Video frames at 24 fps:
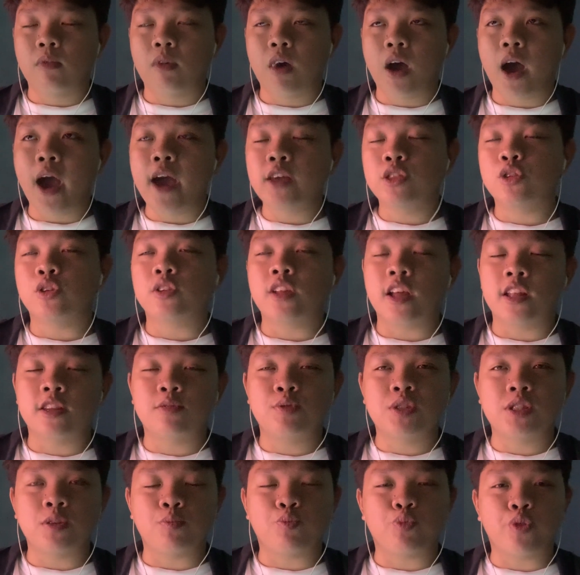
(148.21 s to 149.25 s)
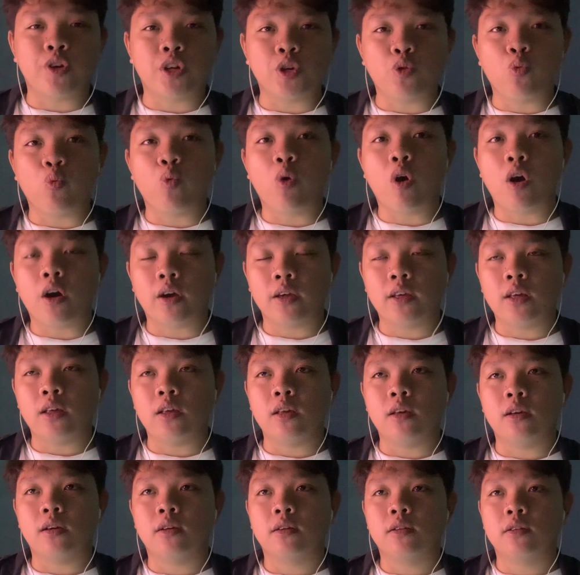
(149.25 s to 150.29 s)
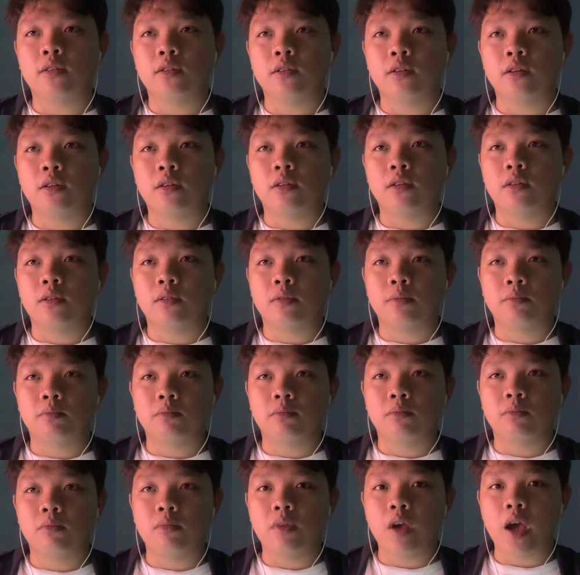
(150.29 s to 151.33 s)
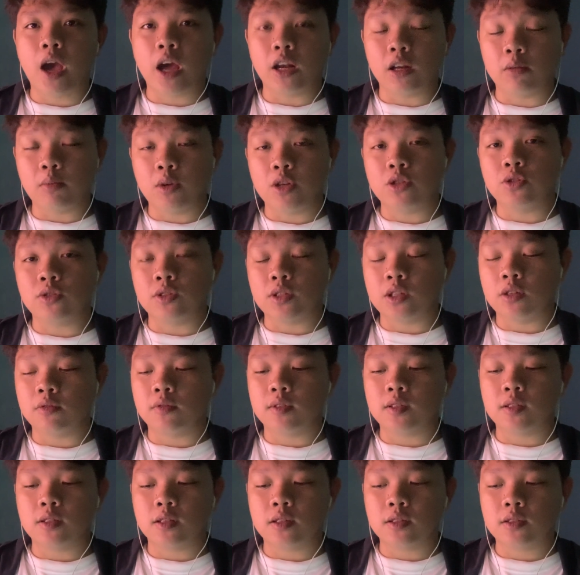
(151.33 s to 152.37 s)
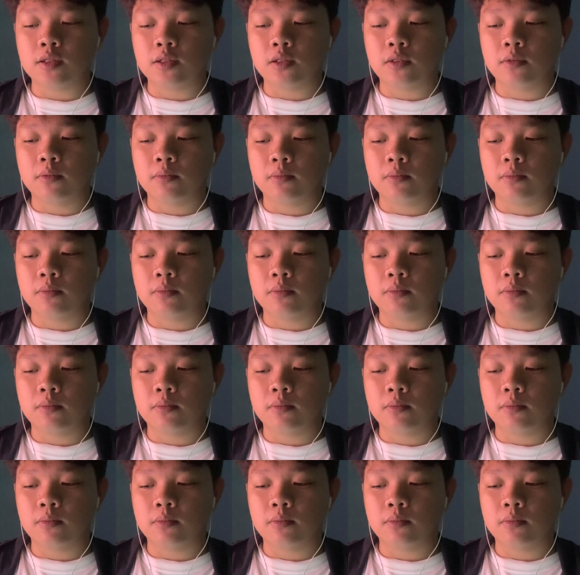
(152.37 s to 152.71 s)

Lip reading: I thought had some pretty wonky animation sequences.